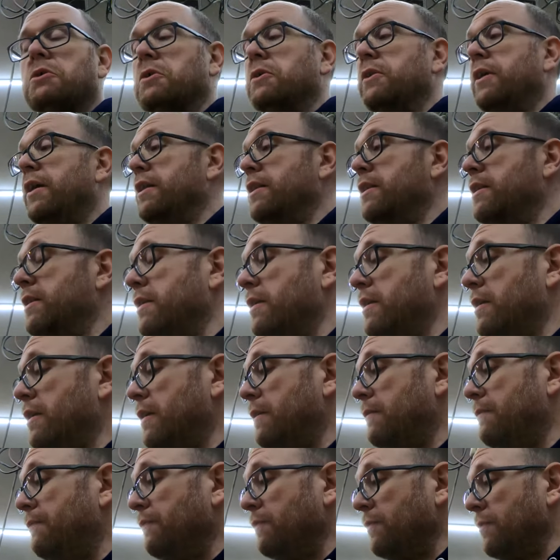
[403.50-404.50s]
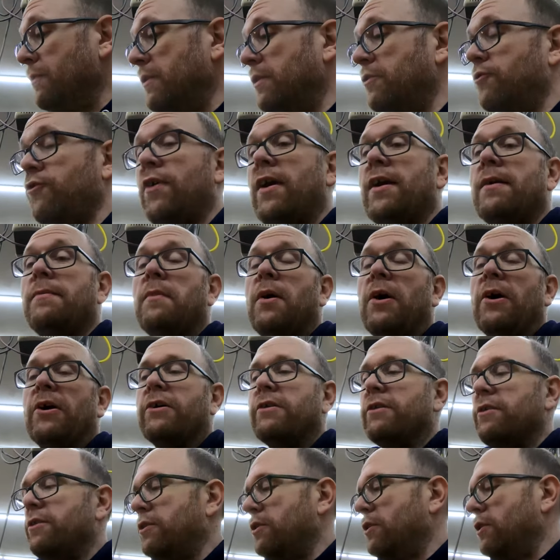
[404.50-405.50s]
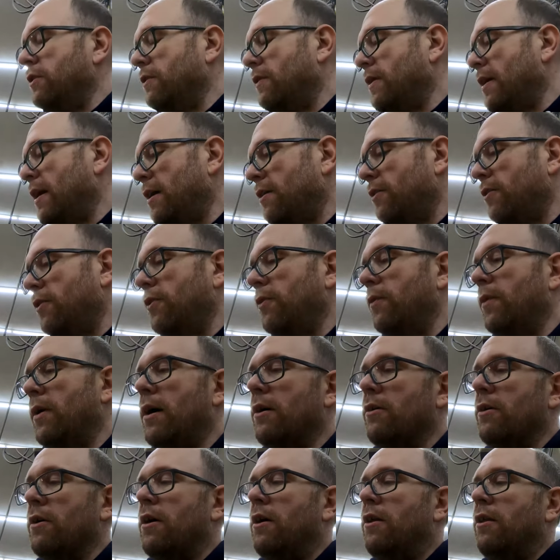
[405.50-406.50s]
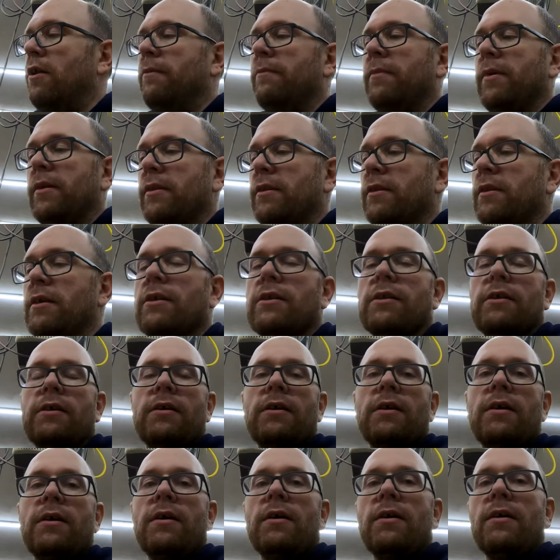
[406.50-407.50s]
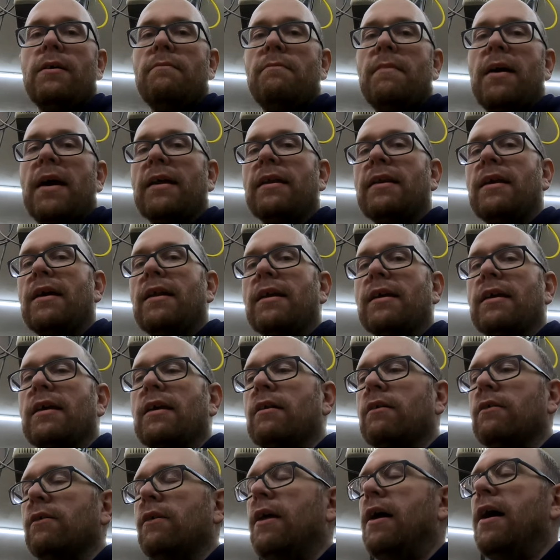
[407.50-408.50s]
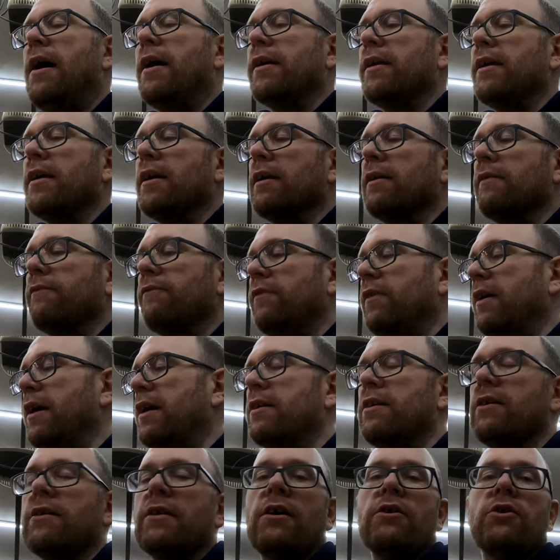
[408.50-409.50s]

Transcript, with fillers: sure that's trademarked, so I don't know what I'll call them, but these magnetic interlocking flanges.